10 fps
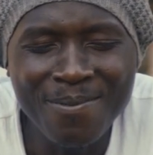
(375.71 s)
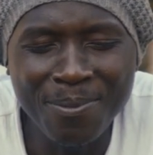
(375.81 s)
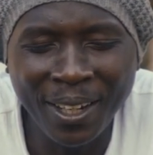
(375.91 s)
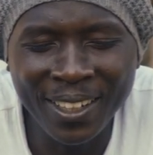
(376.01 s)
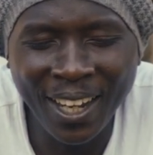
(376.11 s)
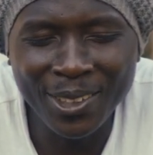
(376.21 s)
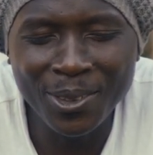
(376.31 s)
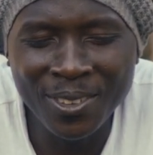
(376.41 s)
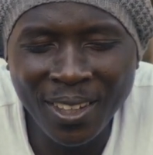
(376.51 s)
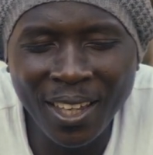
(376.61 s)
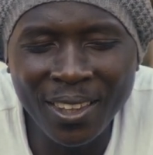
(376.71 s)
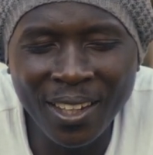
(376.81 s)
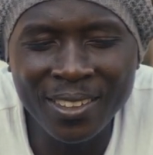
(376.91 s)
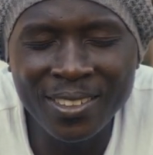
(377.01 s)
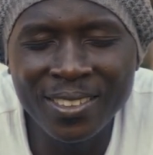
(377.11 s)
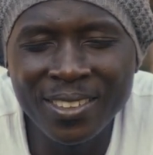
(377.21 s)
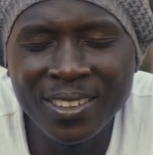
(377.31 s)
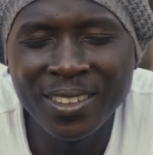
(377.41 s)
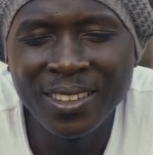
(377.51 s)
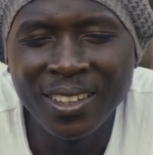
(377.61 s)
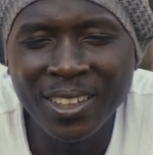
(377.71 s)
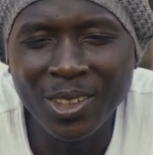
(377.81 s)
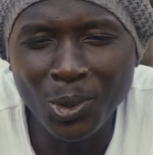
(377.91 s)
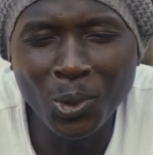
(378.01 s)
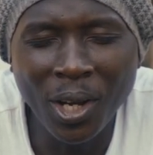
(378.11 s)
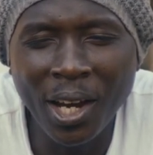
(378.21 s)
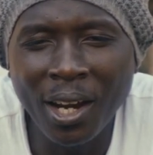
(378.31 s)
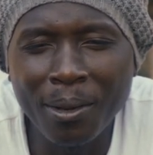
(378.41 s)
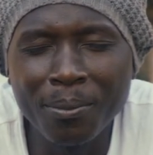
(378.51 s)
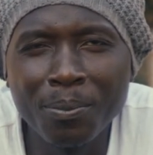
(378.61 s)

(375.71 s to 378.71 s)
but to say that you are